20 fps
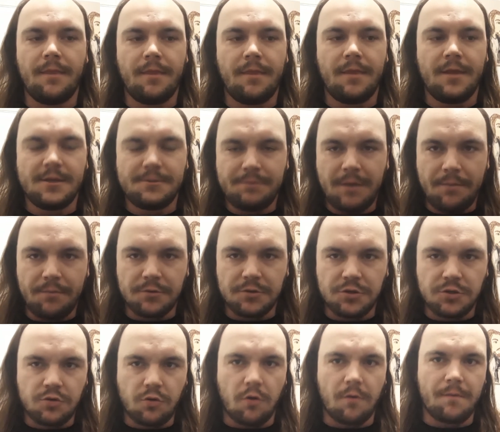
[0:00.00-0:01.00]
These people
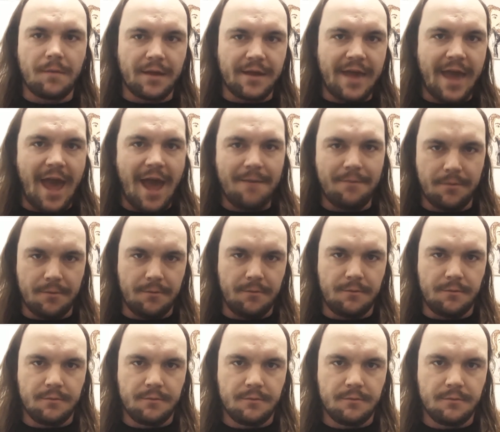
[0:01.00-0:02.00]
stormed the
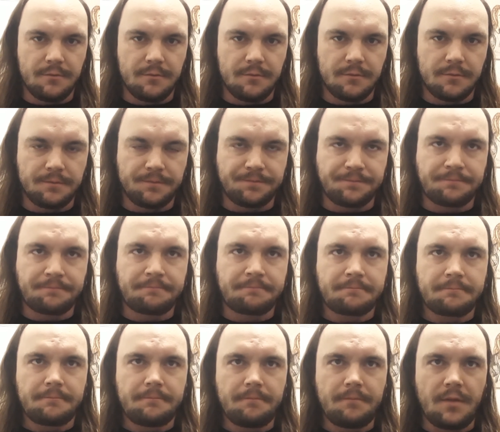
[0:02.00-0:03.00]
Capitol
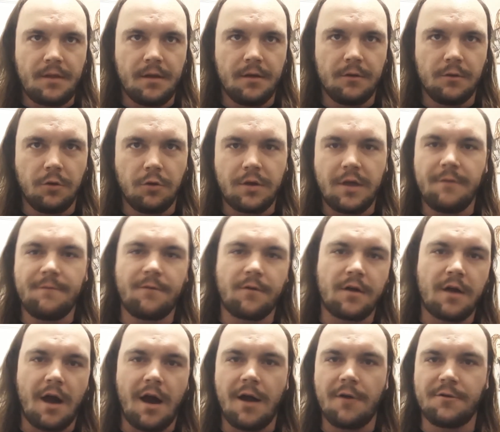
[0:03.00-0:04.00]
looking for
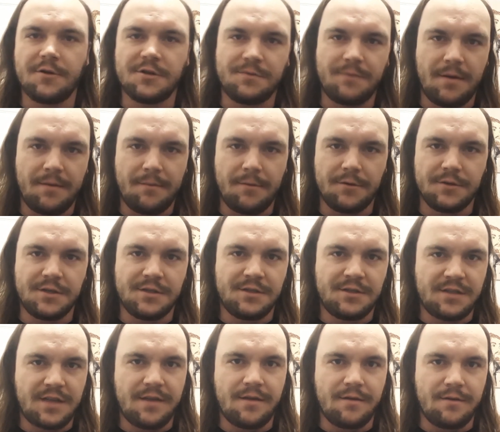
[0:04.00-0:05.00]
Congress members and
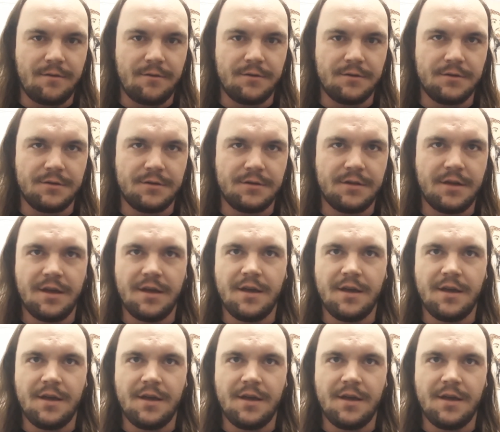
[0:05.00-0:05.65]
senators.